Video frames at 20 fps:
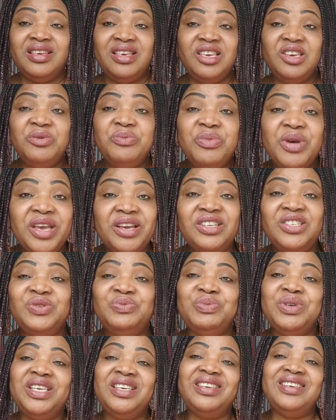emailed
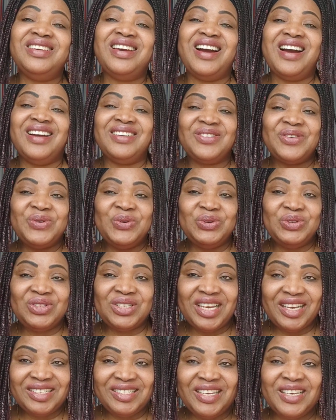me, and
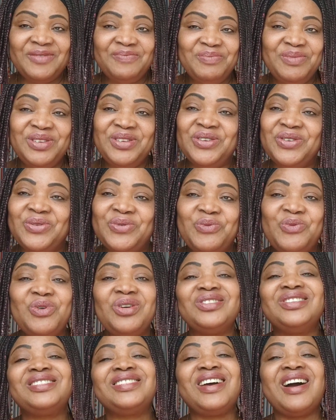contacted me on
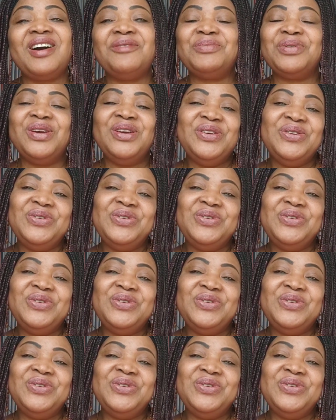WhatsApp.